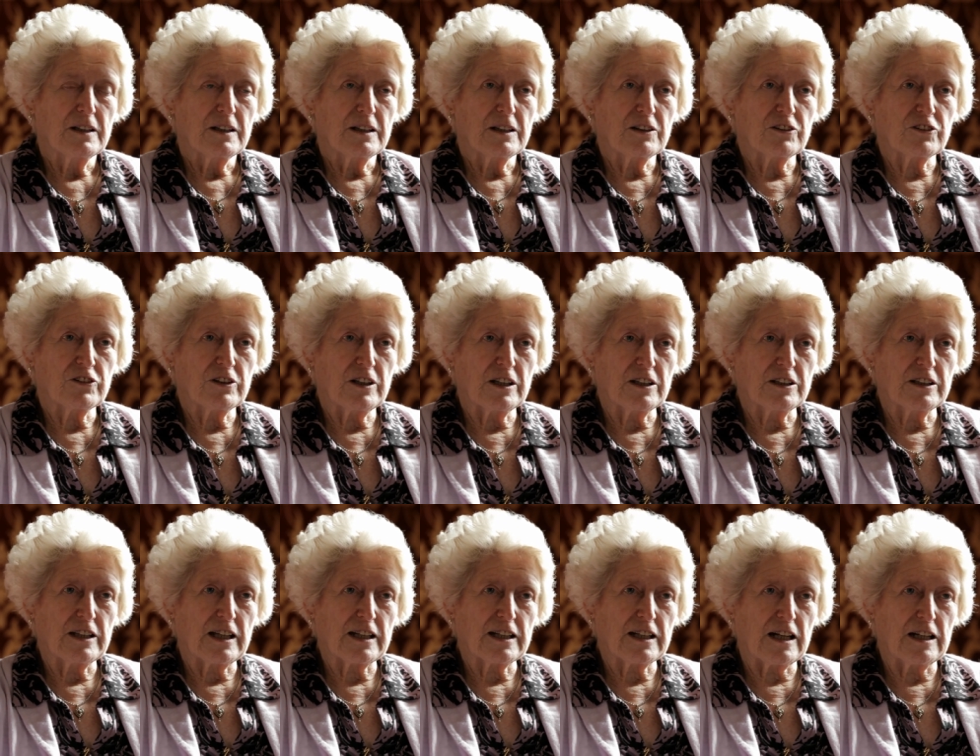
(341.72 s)
He said,
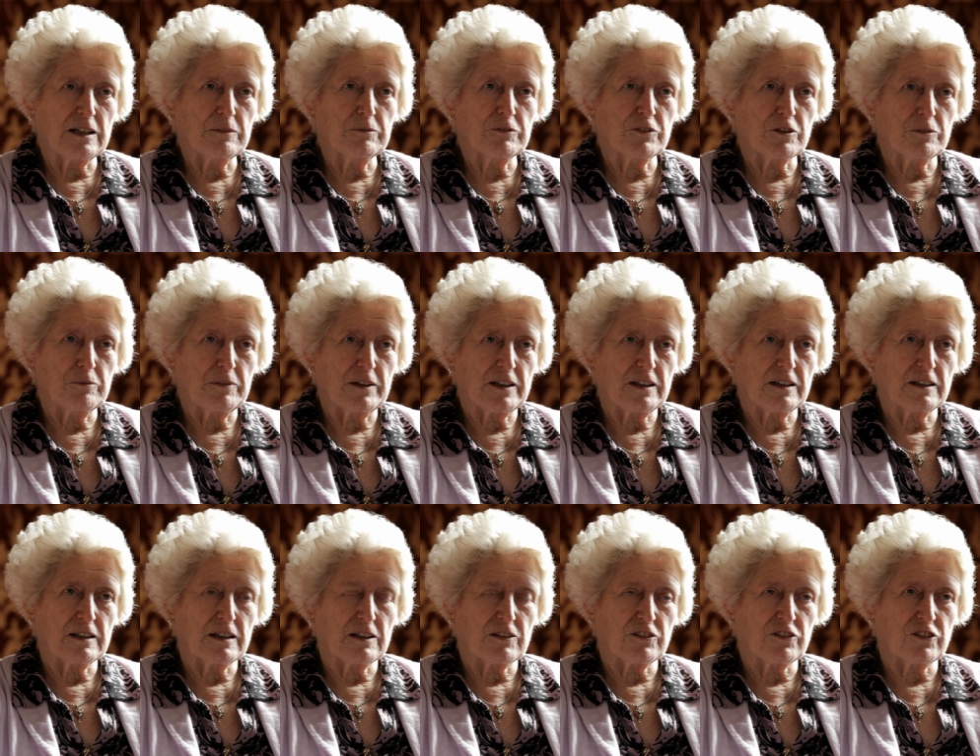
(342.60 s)
they came to
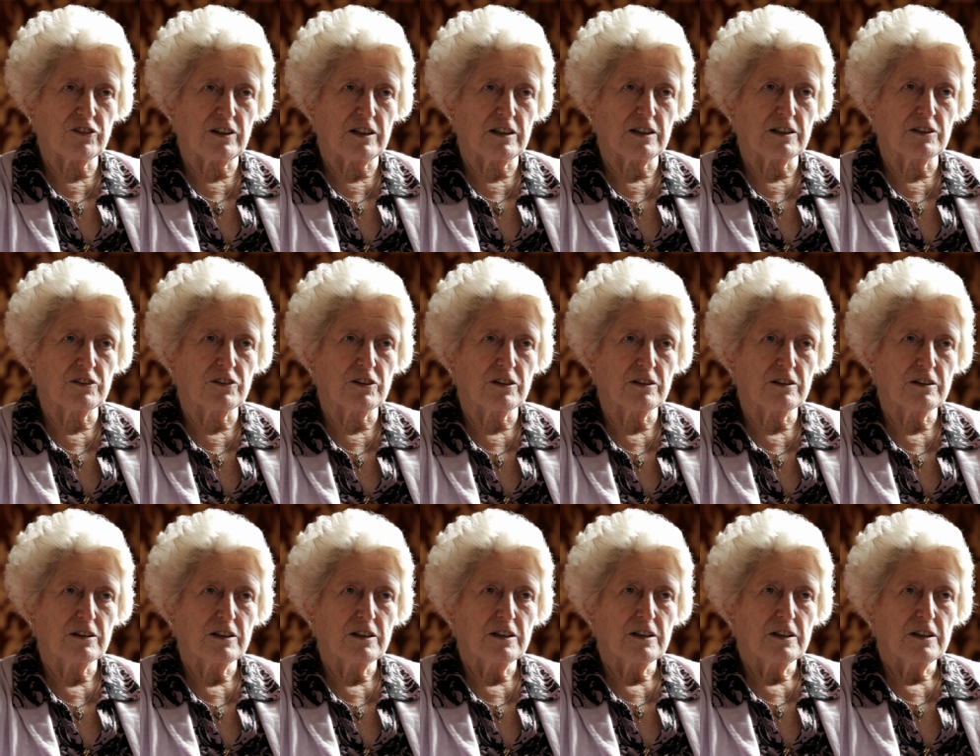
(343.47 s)
me and said
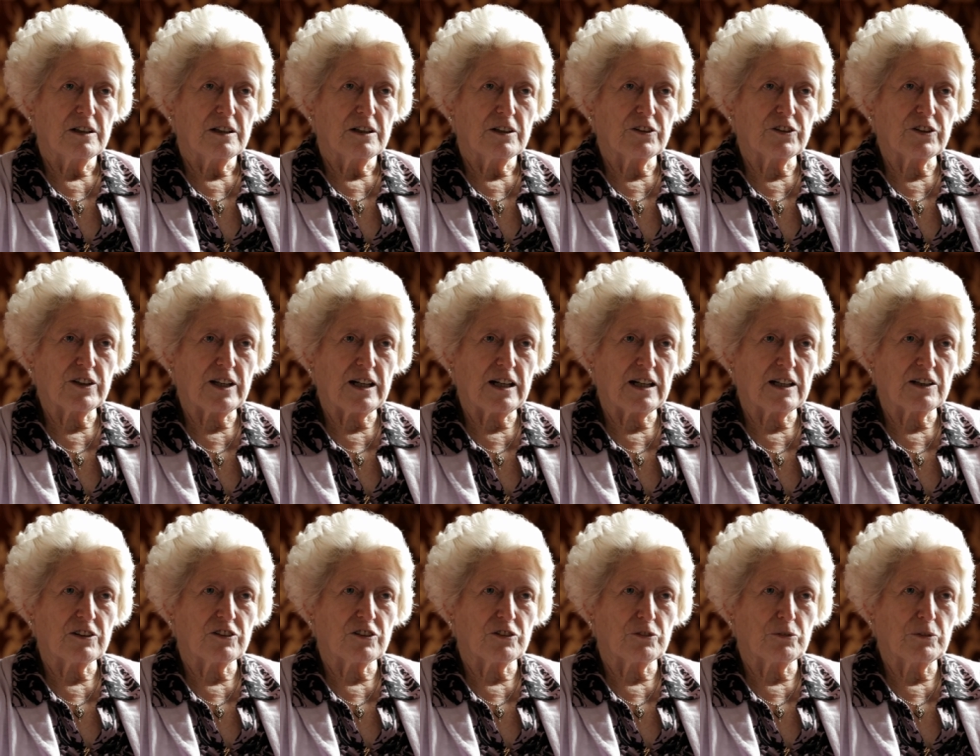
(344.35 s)

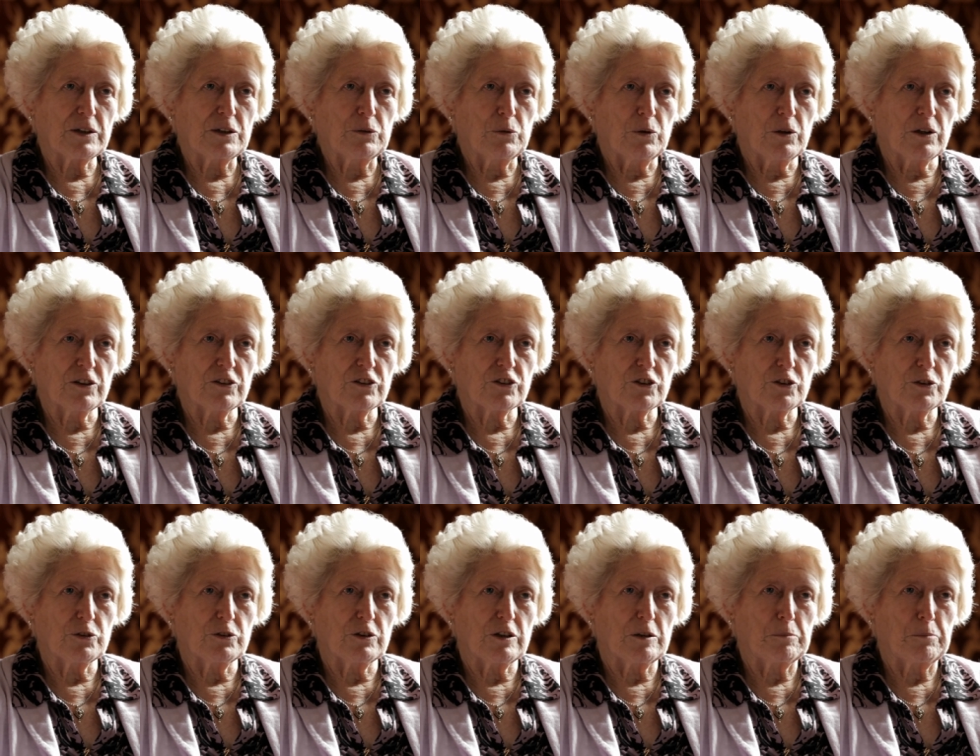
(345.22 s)
that we want
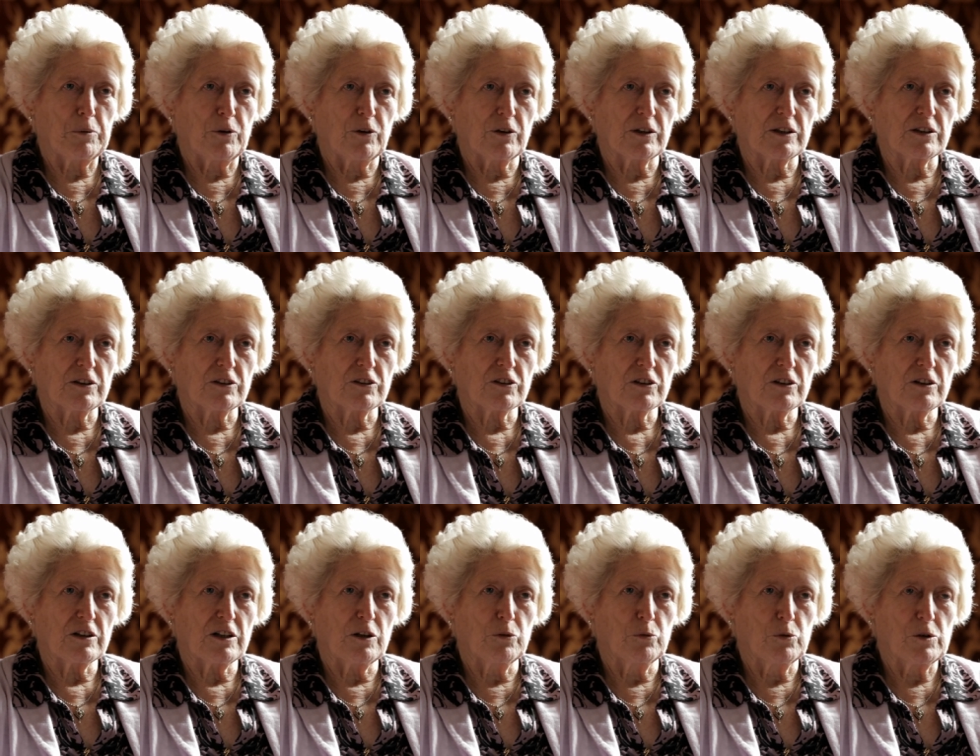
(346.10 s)
to appoint
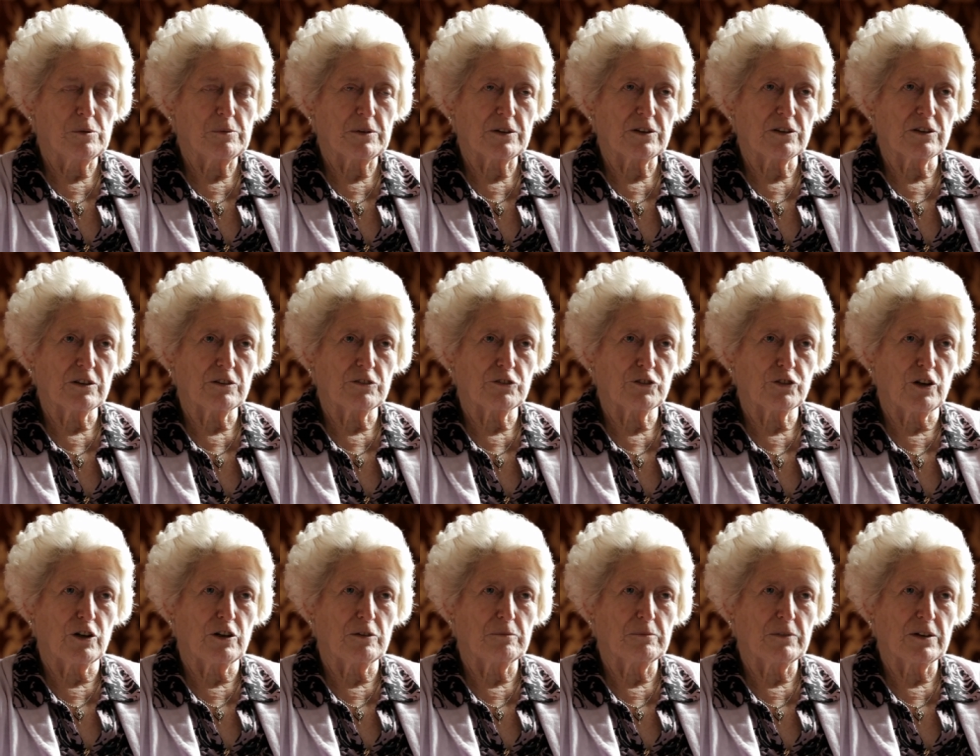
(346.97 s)
a woman
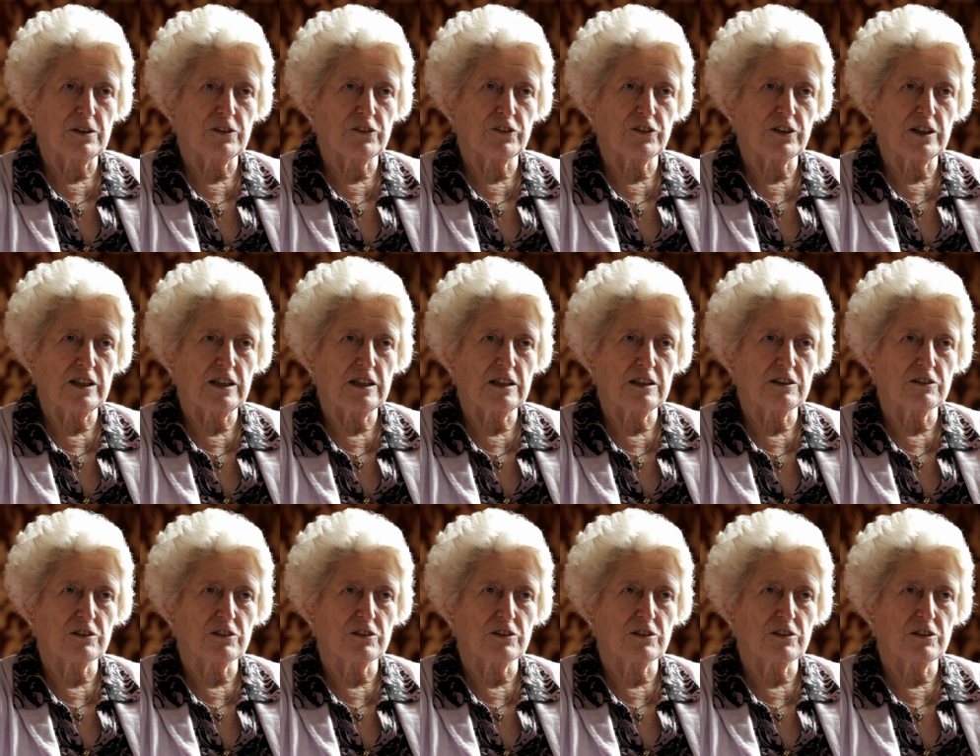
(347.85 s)
from the
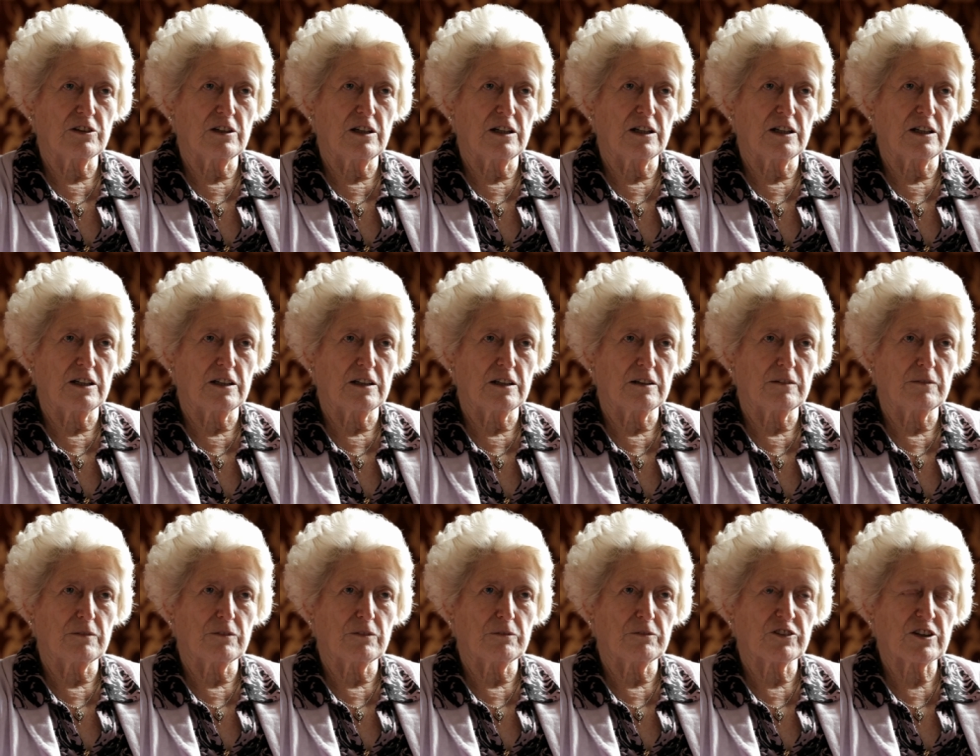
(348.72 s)

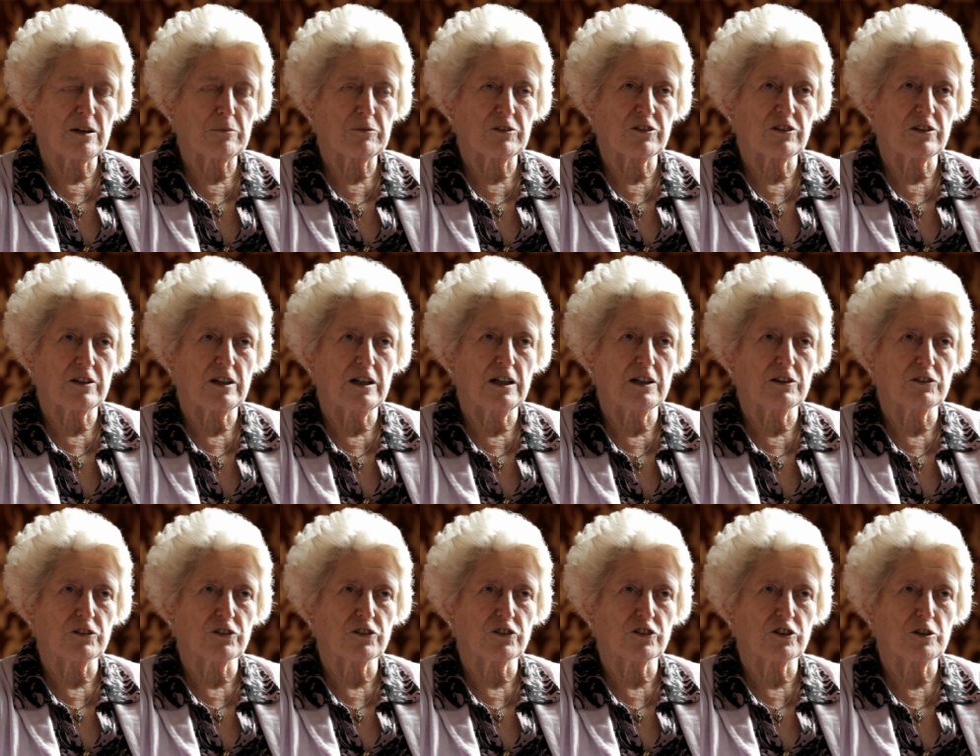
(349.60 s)
Somerset
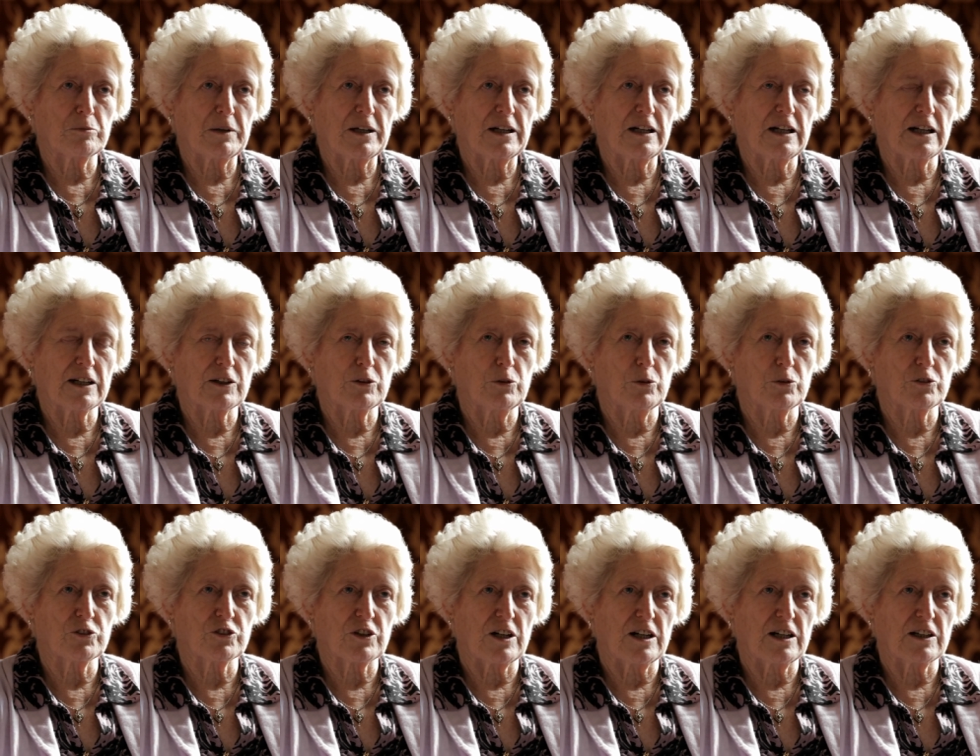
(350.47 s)
House to be a High
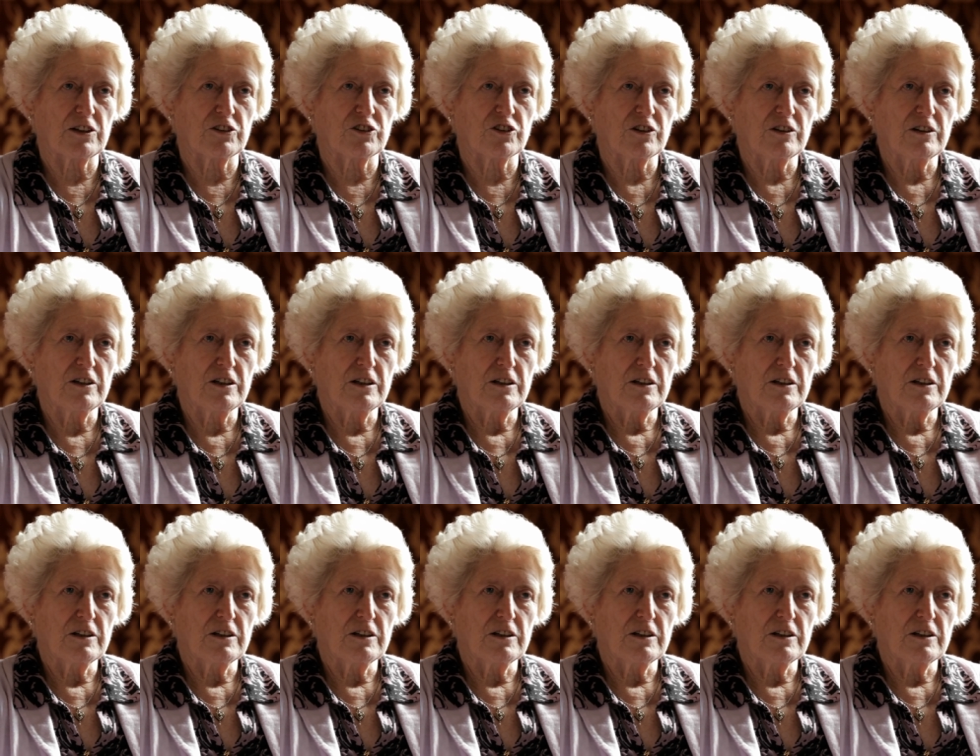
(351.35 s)
Court judge.